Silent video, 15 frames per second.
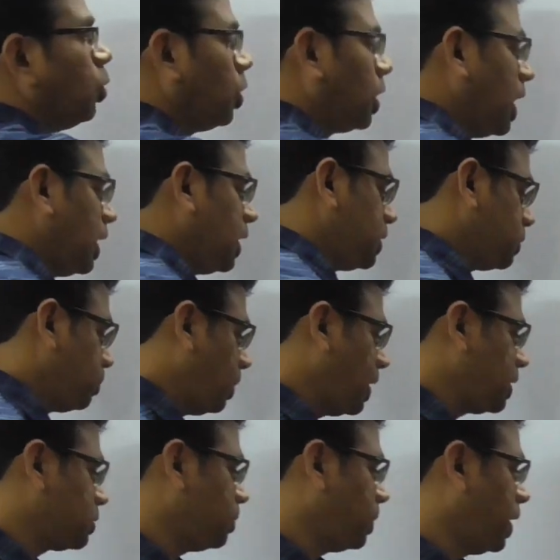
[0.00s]
total
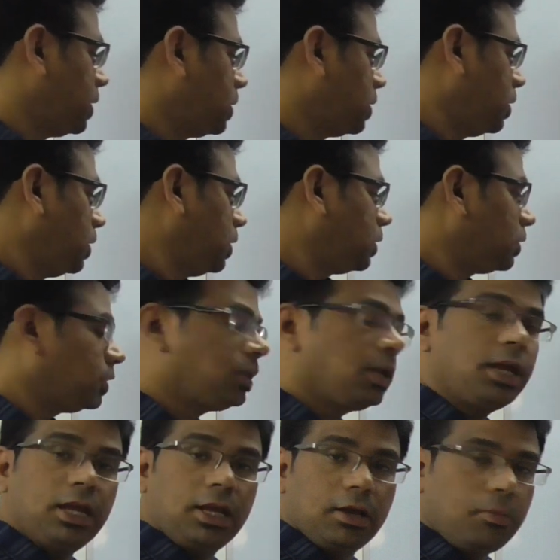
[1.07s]
displacement
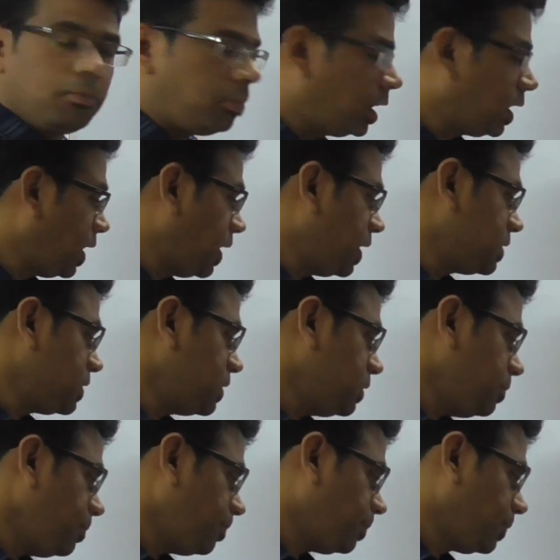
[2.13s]
3, but it is
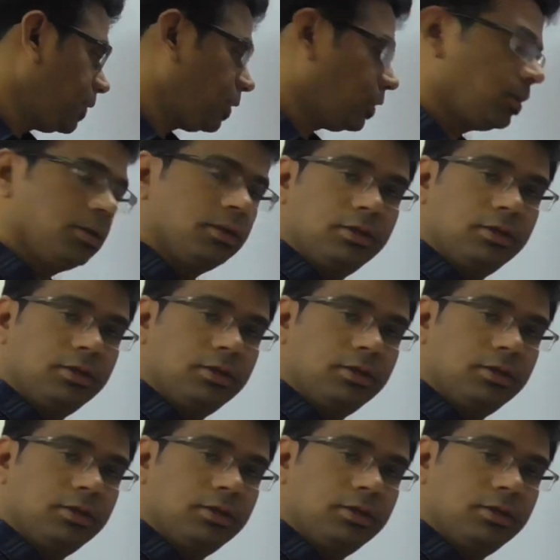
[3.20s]
in